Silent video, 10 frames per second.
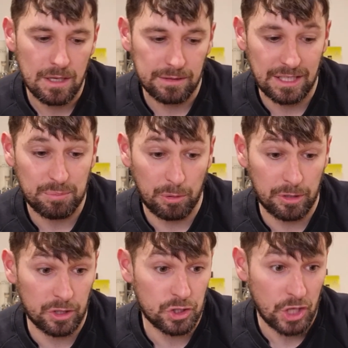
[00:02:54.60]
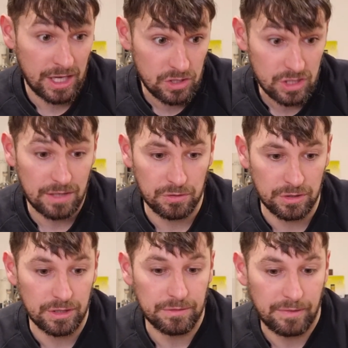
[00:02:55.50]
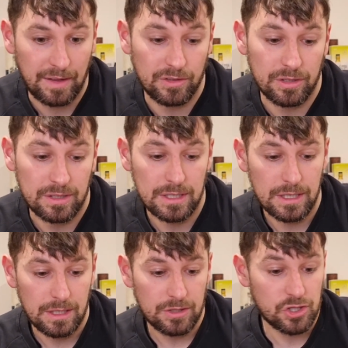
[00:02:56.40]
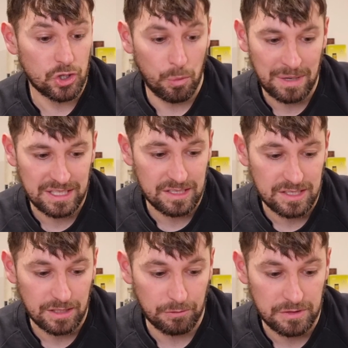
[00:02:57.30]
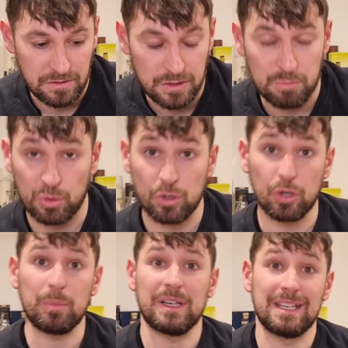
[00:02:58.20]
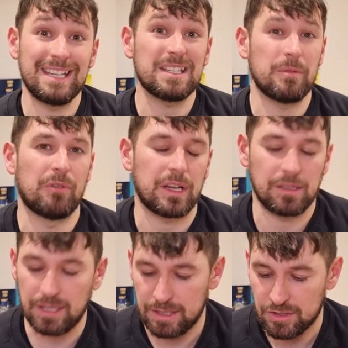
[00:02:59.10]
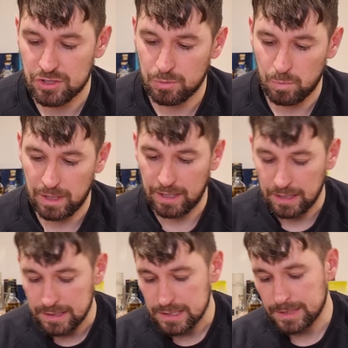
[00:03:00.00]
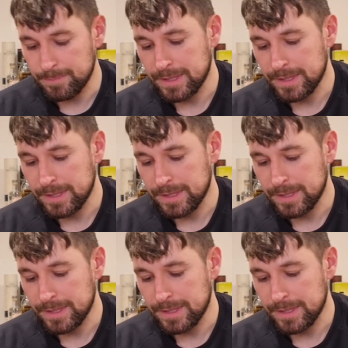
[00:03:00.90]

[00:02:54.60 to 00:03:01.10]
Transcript: That's probably going to change given the fact that so many distilleries have sprung up. It needs to be regulated in some way, I guess.